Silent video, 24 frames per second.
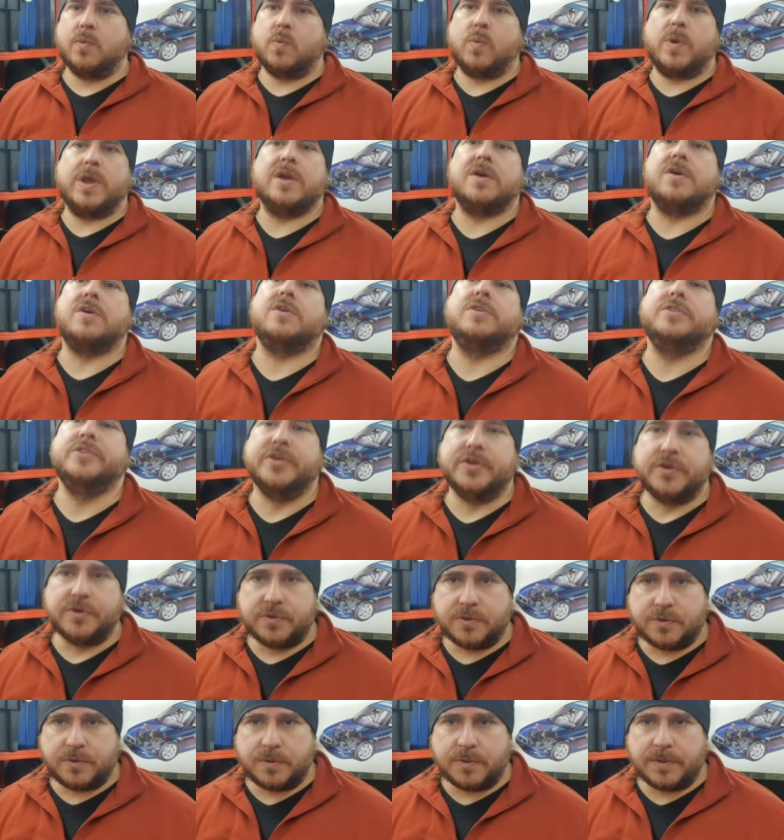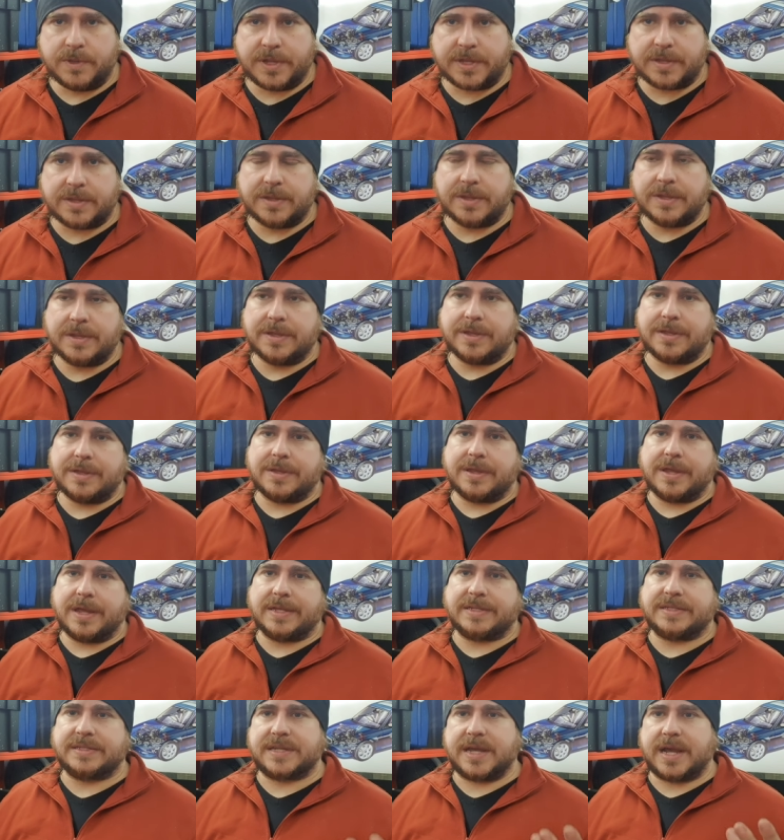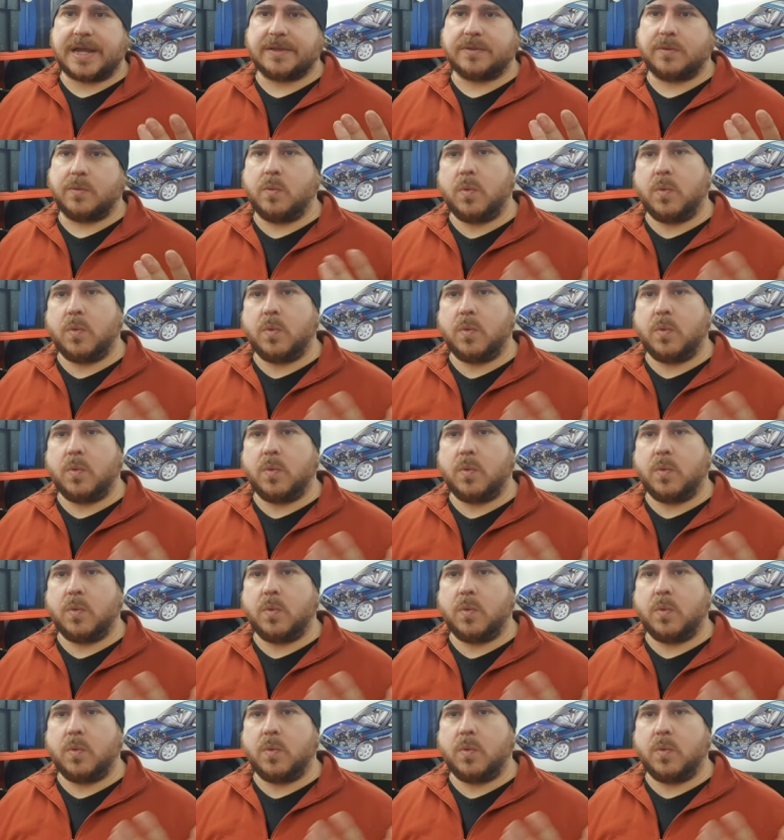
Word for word: We all know that it's that